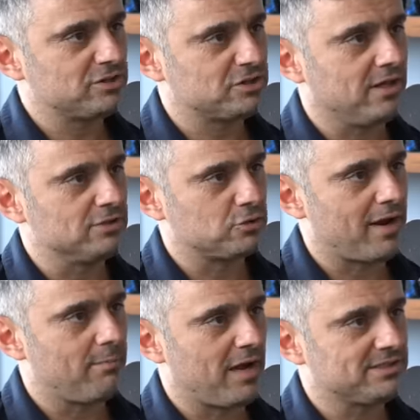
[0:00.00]
sale and try
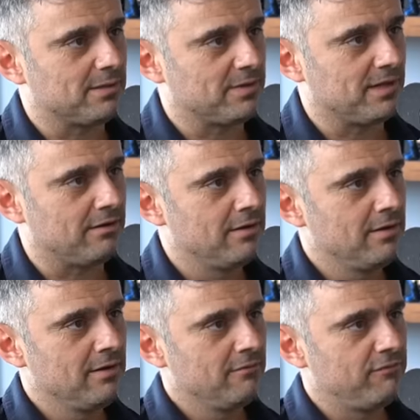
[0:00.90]
to buy something
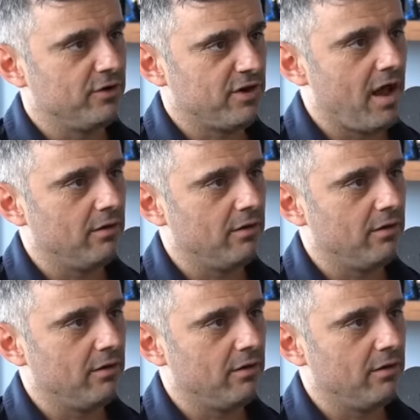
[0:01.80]
for a dollar?